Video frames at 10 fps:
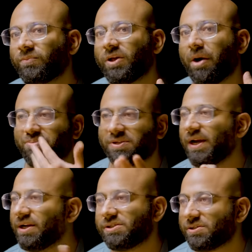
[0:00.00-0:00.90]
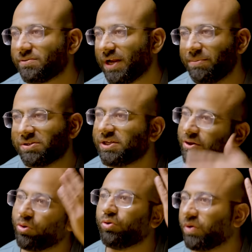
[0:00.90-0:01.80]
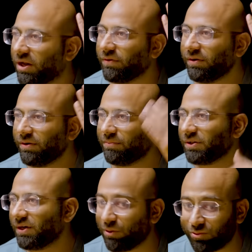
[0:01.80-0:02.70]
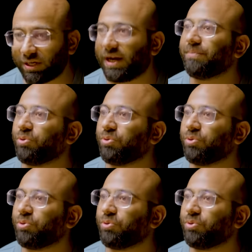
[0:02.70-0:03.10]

The upside can be zero to whatever, but the downside